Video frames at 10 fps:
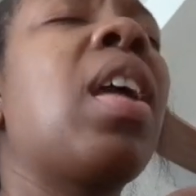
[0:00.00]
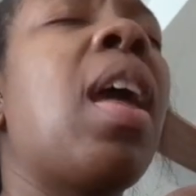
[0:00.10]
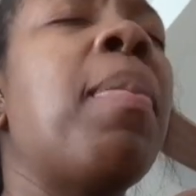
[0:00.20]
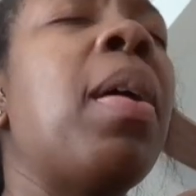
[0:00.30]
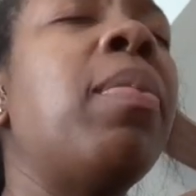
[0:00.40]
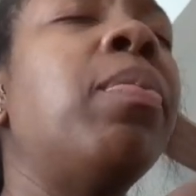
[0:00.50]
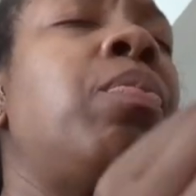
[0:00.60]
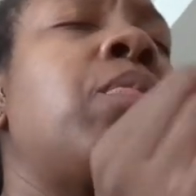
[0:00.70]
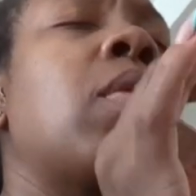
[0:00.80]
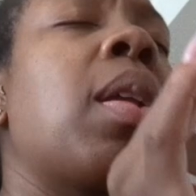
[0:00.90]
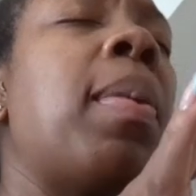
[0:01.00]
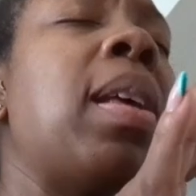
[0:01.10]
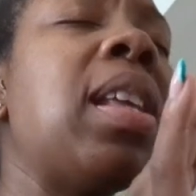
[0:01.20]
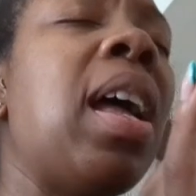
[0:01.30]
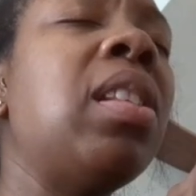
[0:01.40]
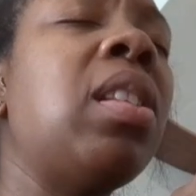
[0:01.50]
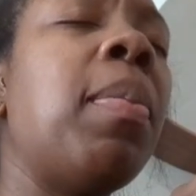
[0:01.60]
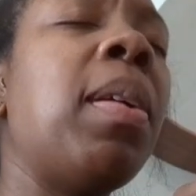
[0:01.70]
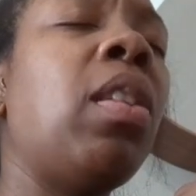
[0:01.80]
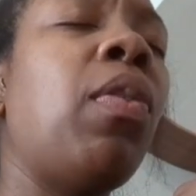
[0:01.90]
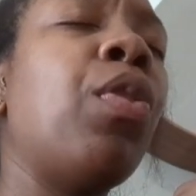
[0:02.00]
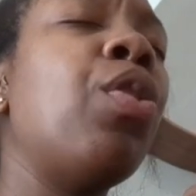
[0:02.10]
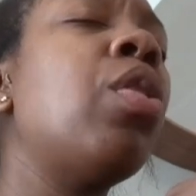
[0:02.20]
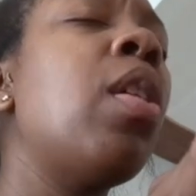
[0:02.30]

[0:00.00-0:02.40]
amen. Yeah. Bless the hands that made the food.